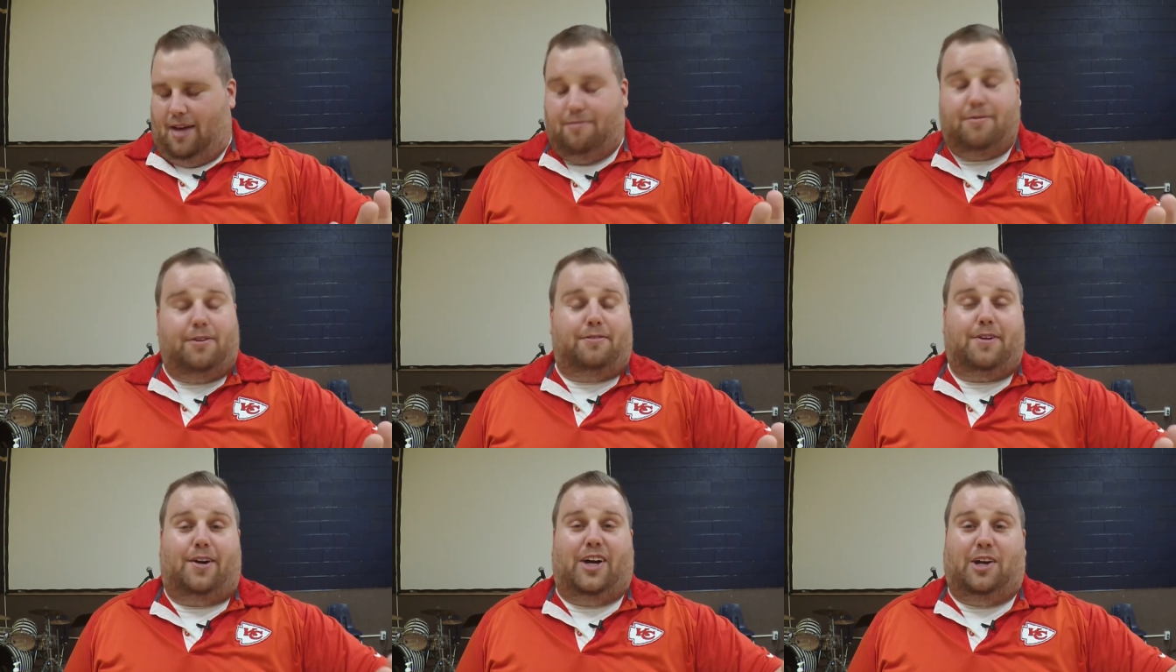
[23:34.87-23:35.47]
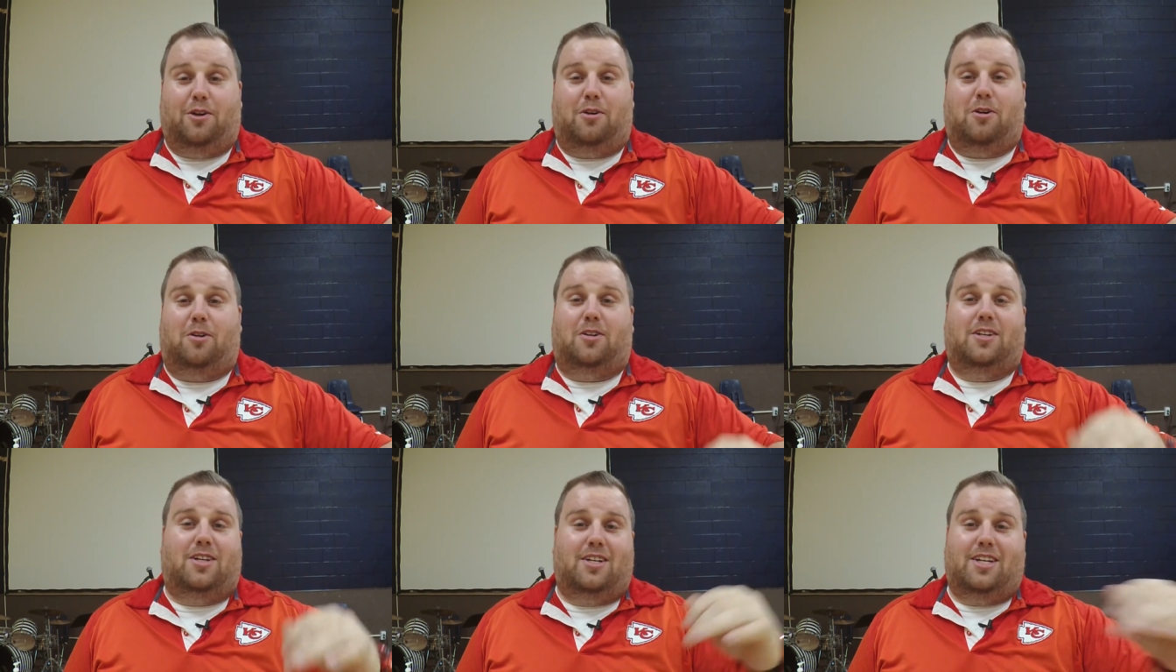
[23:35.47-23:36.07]
I feel very
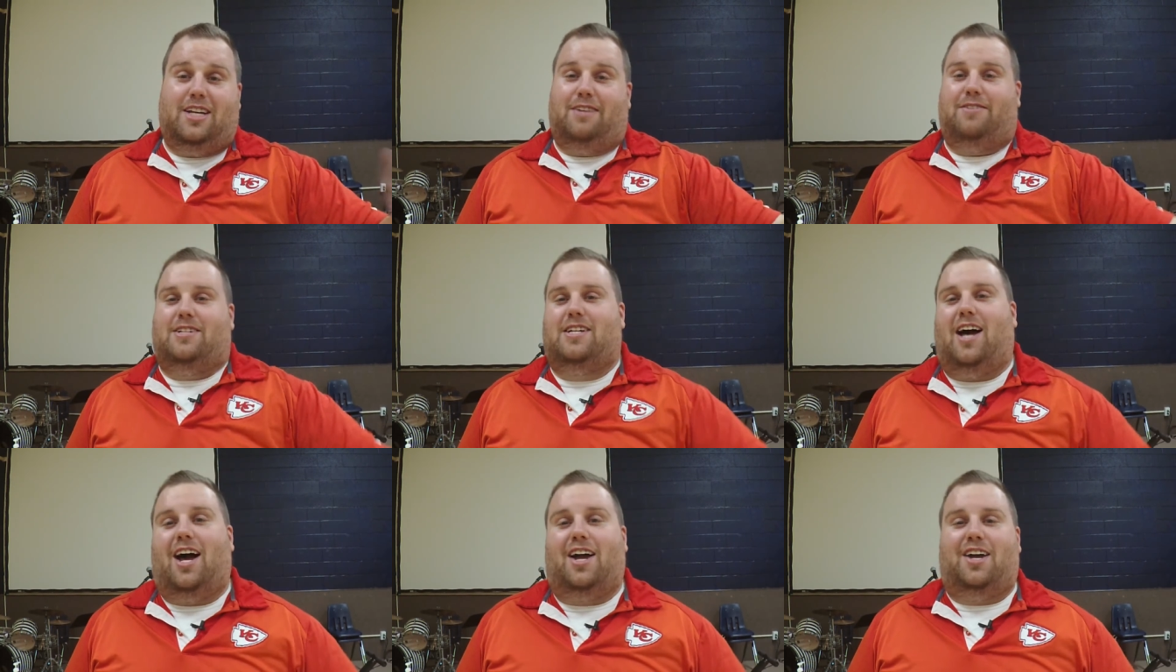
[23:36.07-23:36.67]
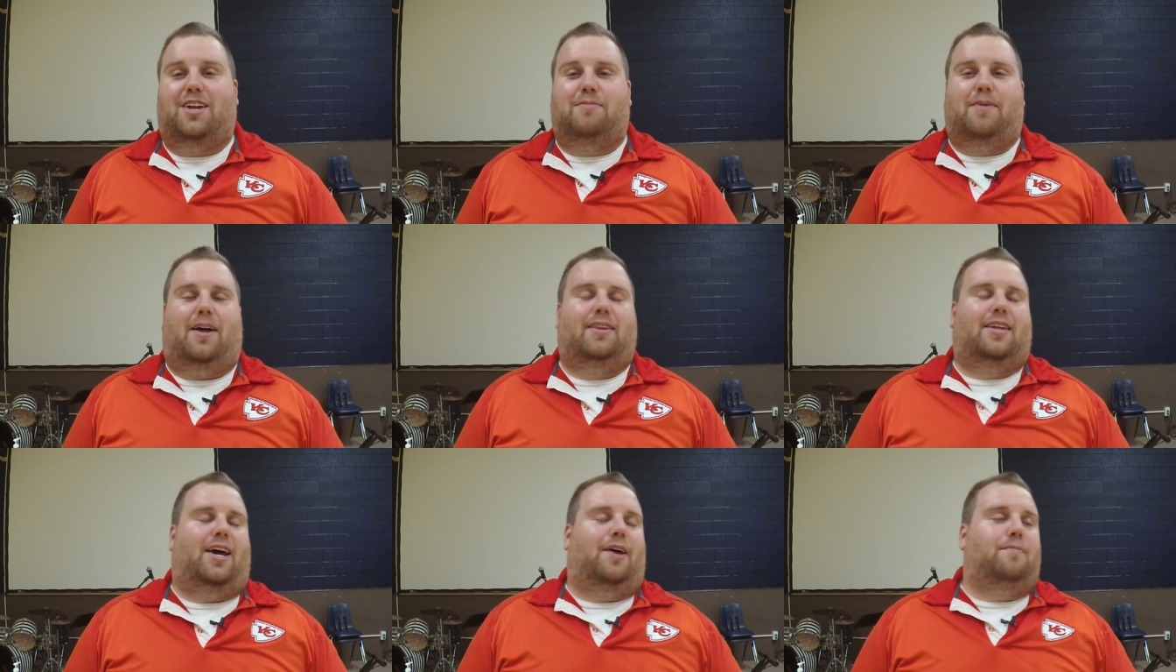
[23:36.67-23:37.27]
old even talking
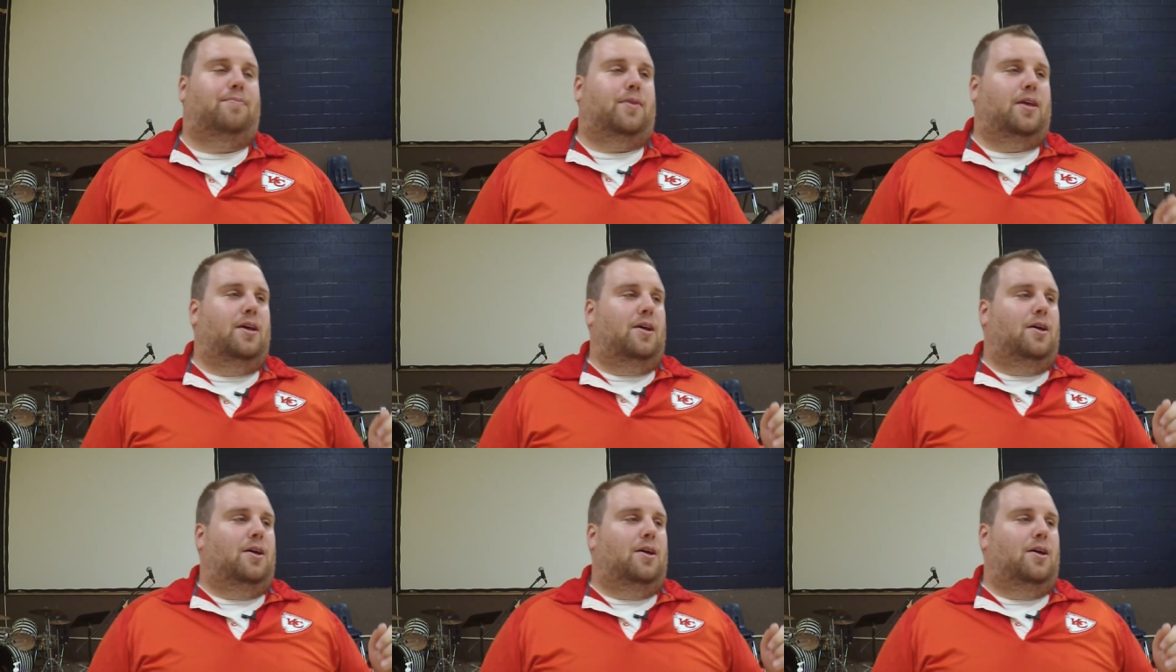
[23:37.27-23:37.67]
about that.